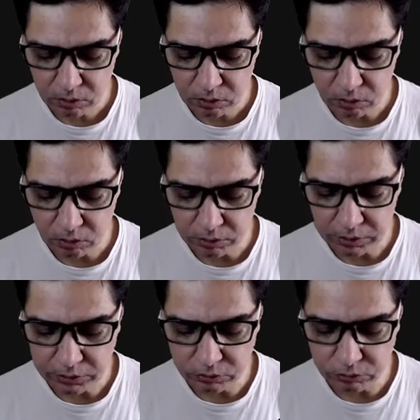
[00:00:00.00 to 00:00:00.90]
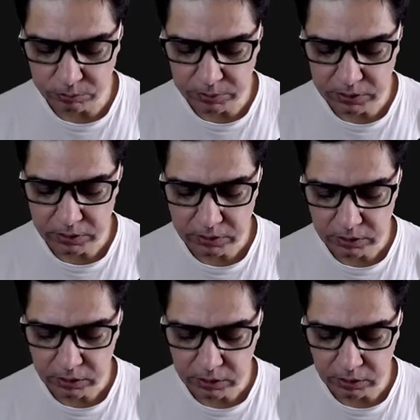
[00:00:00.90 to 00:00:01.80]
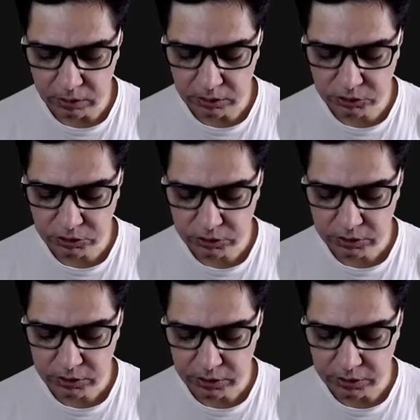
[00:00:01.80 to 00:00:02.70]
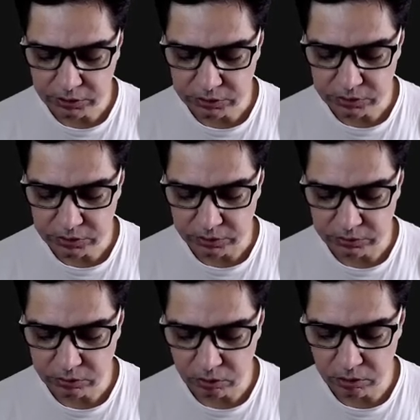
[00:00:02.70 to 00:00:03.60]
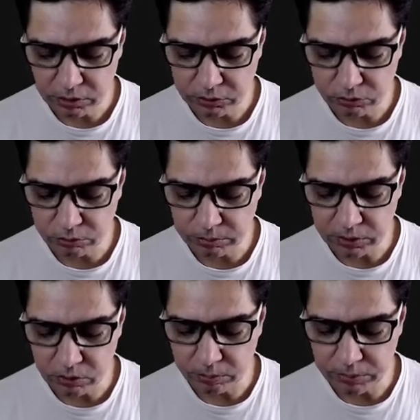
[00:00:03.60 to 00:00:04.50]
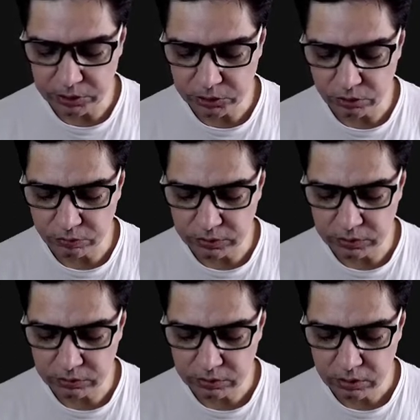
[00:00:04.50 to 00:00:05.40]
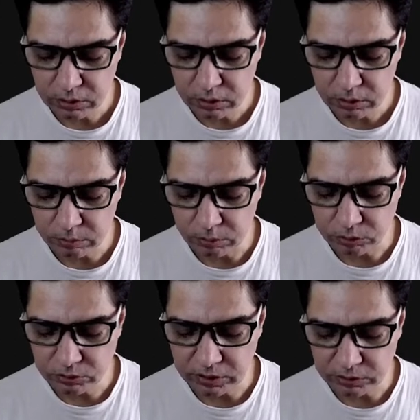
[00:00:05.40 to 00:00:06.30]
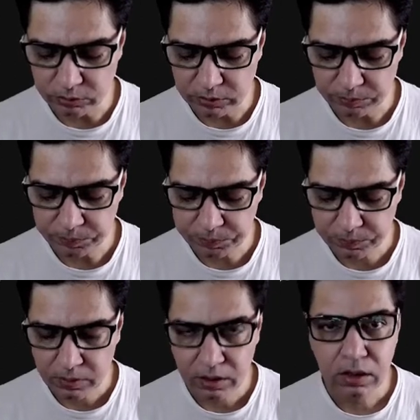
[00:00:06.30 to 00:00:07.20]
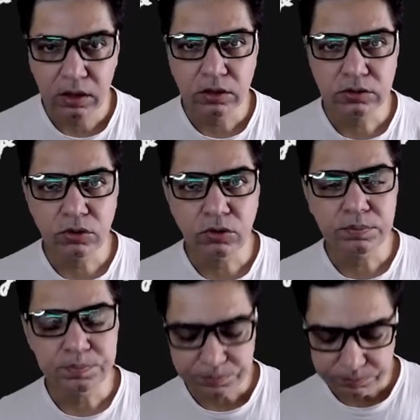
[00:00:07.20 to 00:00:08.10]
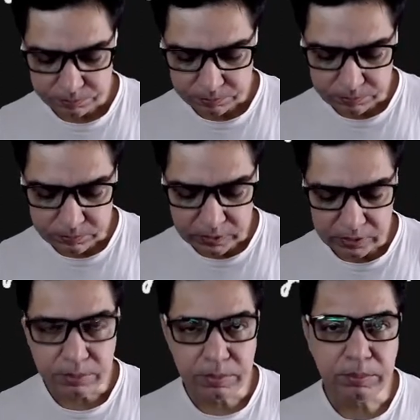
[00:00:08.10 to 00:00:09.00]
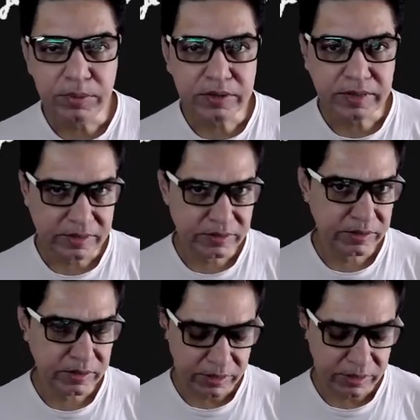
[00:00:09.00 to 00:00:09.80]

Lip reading: or it could be large intestines, or it could be a combination of these both as well. So remember that in